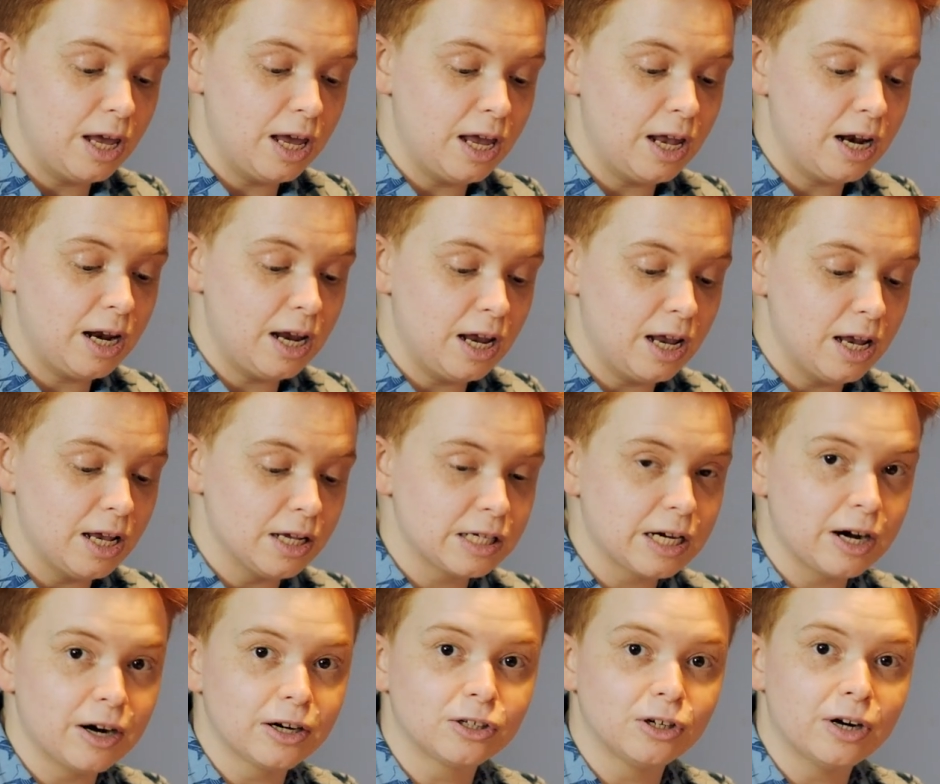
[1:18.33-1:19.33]
It is
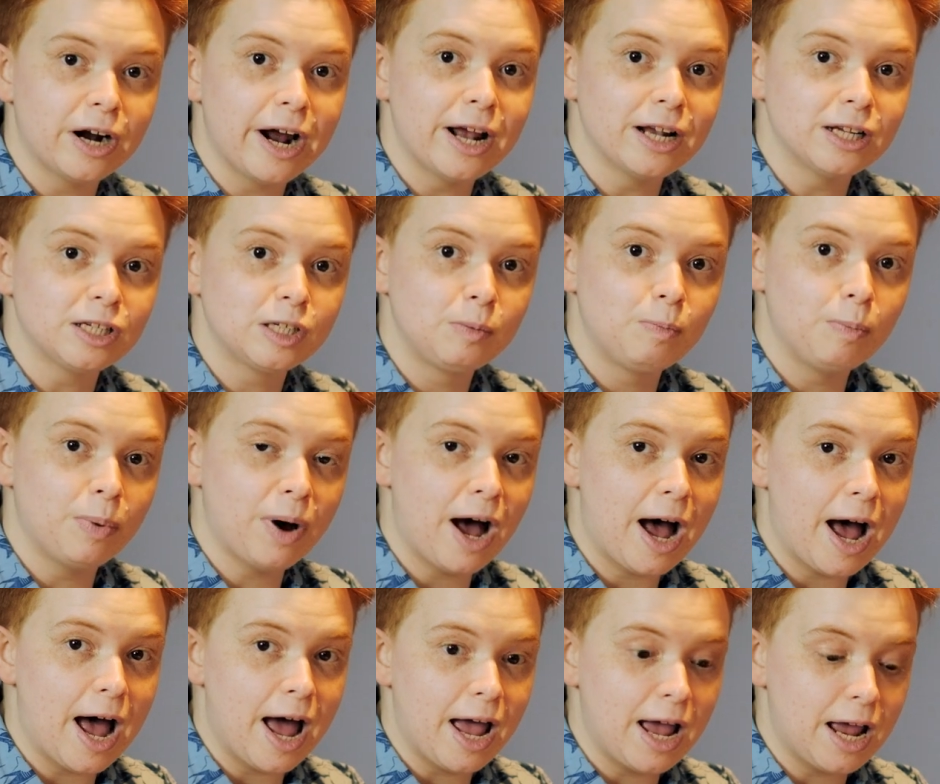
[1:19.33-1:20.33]
characterized
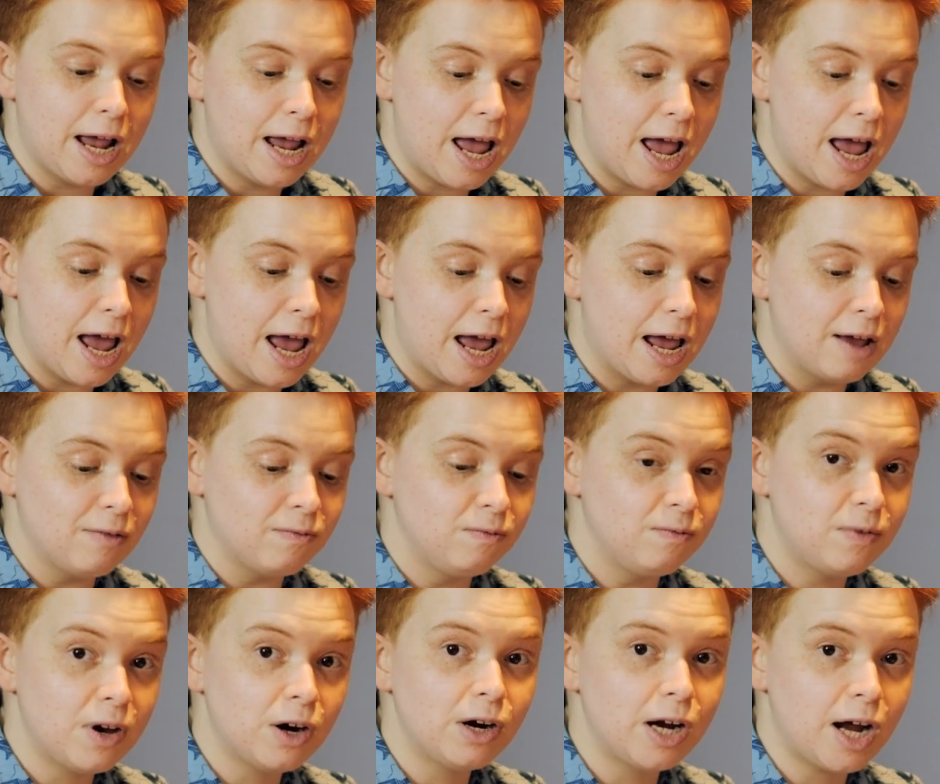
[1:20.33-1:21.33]
by a
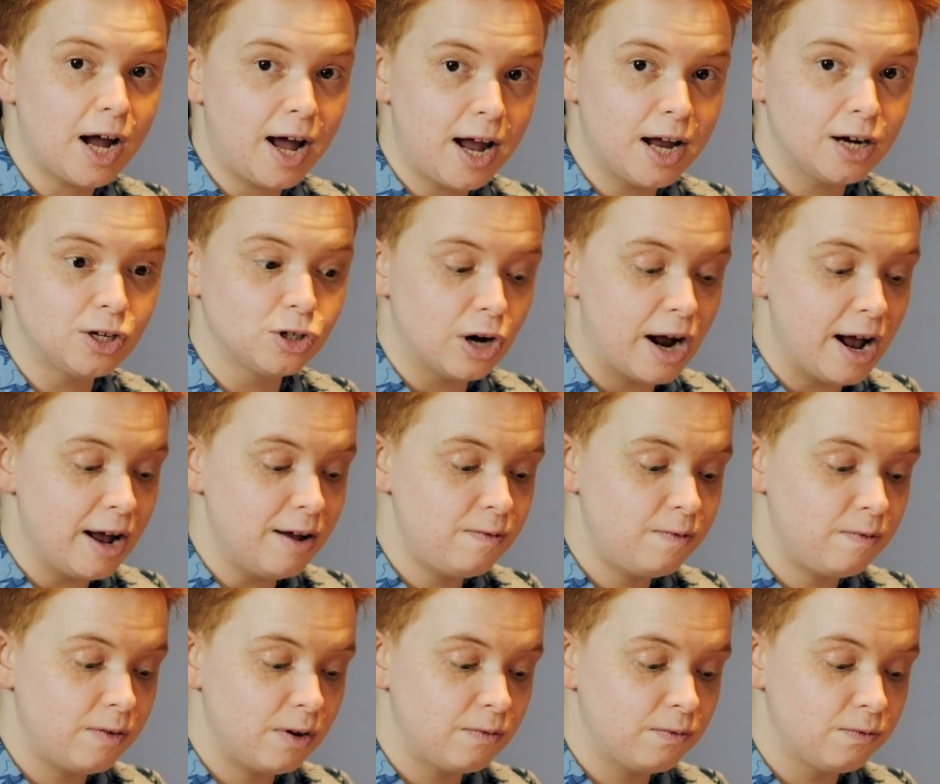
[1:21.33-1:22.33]
very high
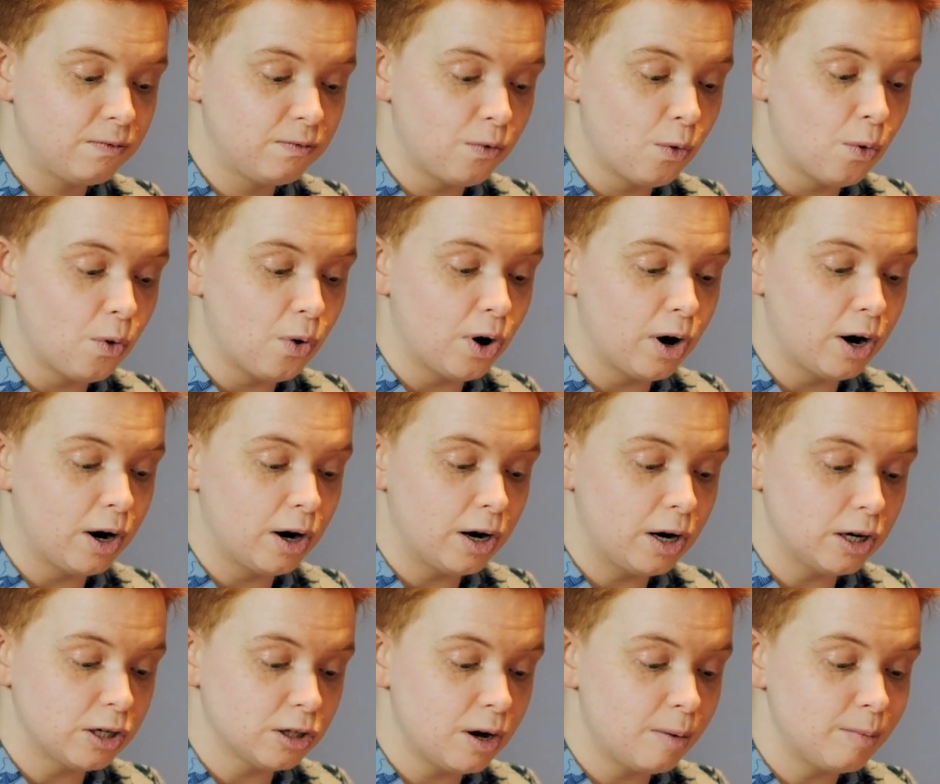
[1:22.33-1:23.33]
drive for
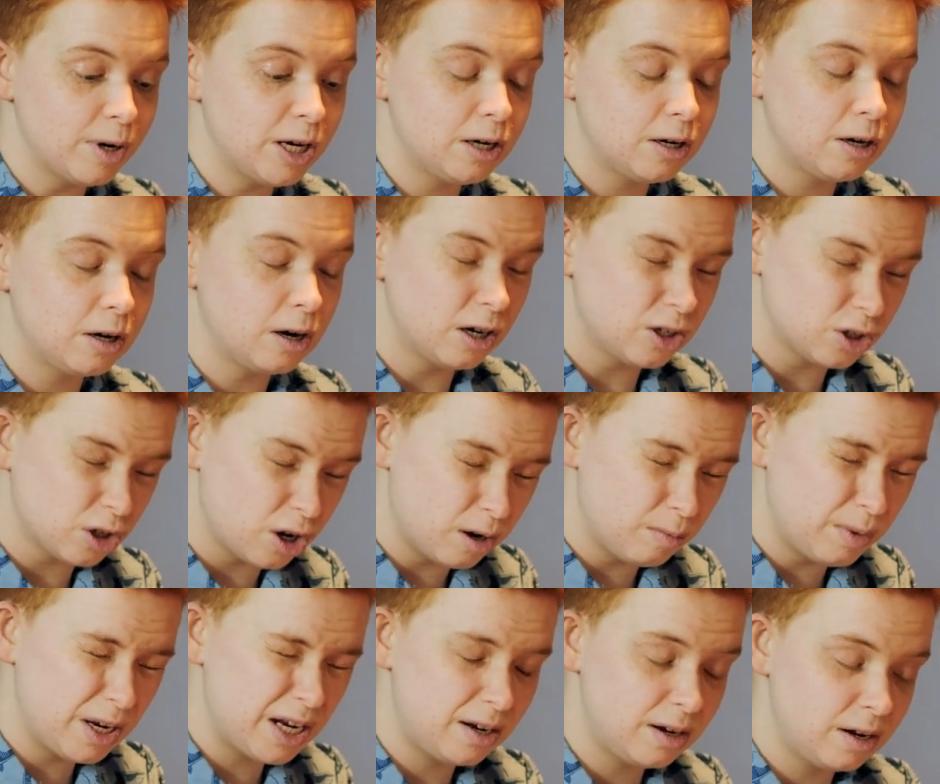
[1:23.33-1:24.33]
autonomy
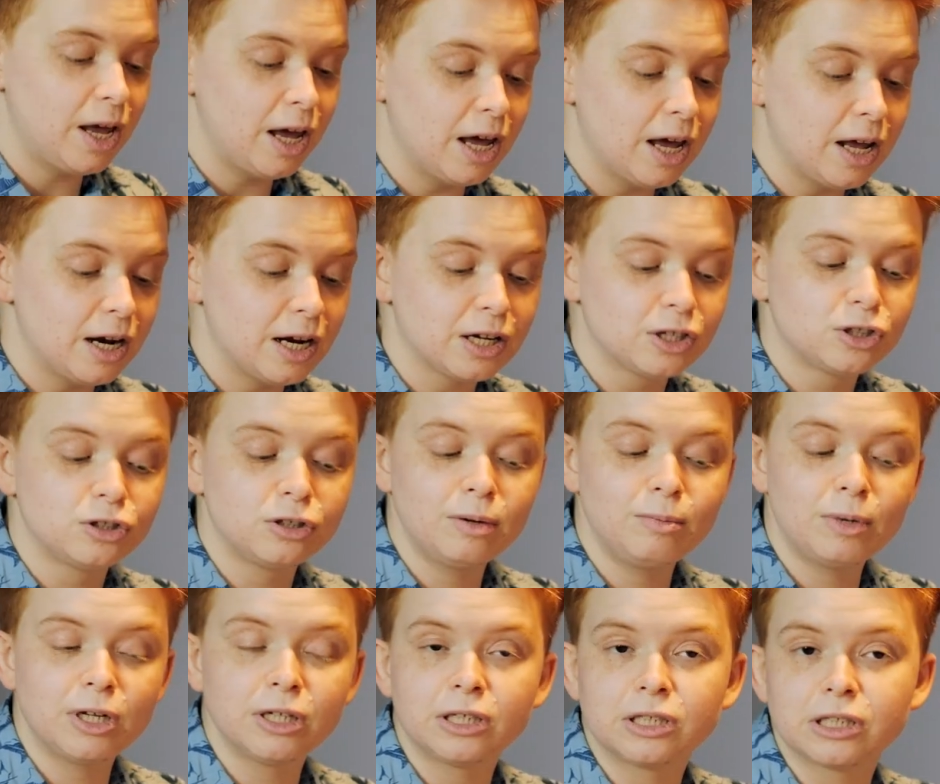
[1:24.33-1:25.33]
and
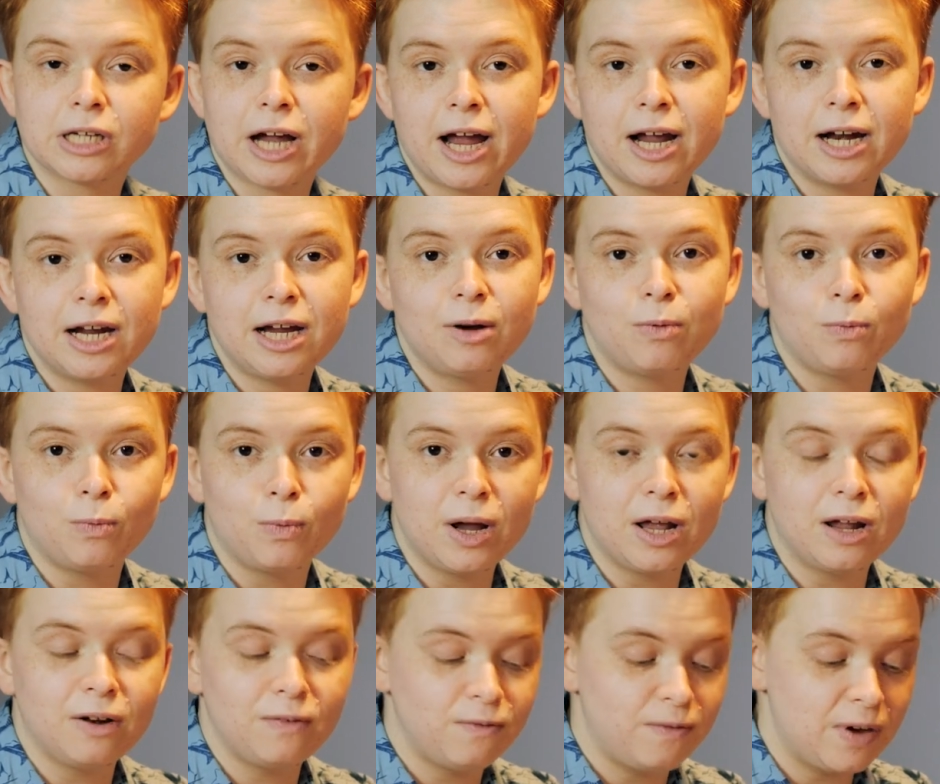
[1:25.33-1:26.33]
extreme anxiety
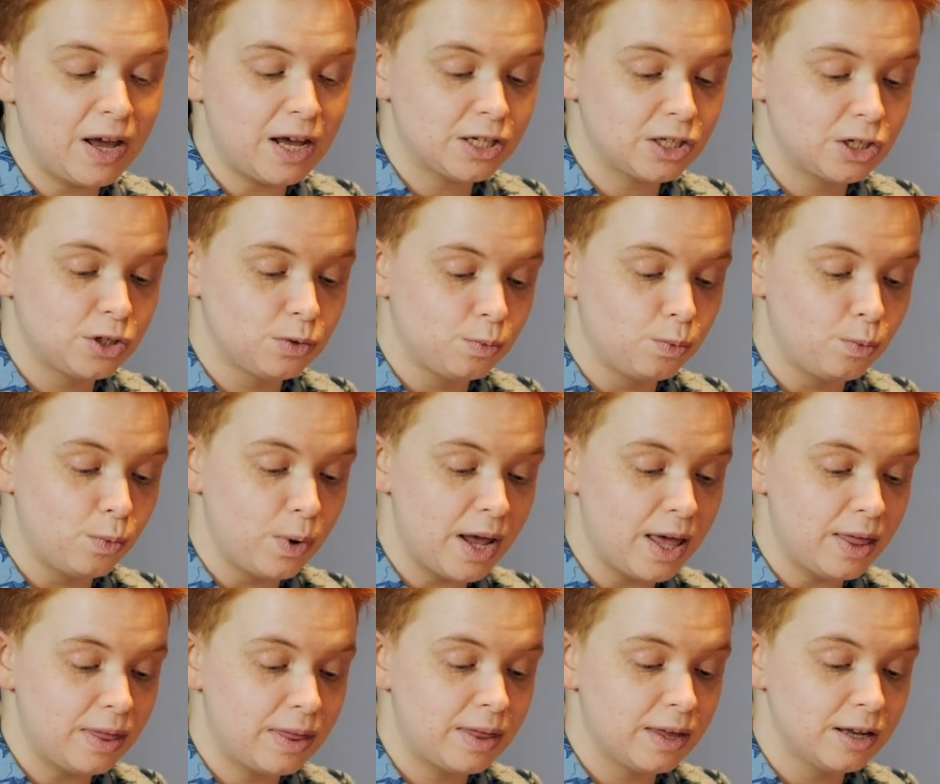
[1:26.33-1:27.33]
when faced
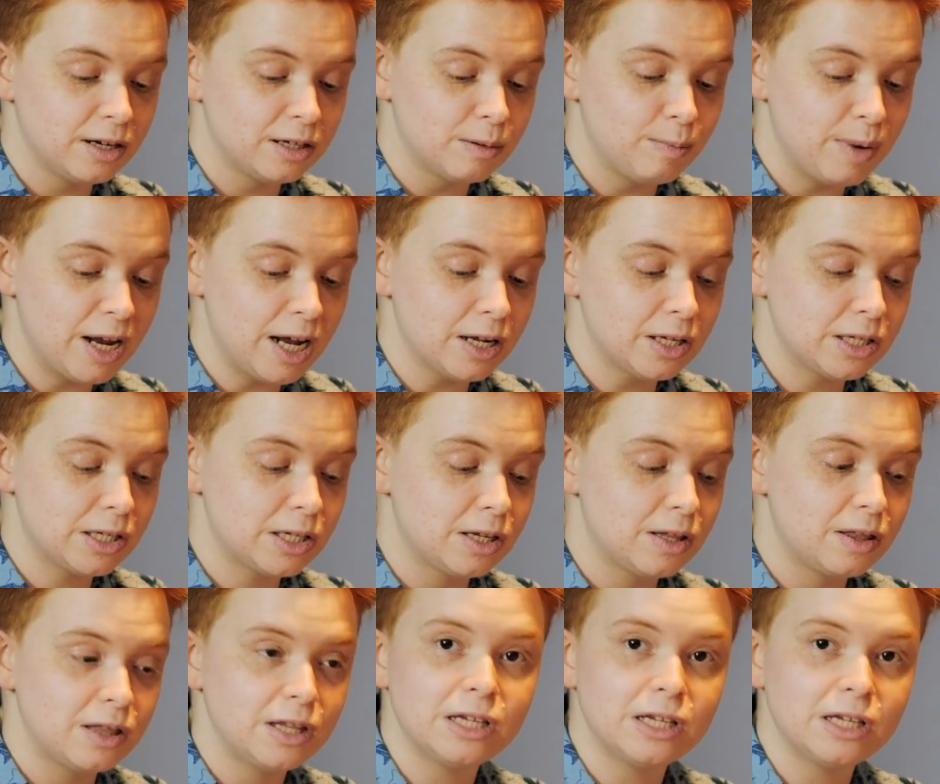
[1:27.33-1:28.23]
with demands.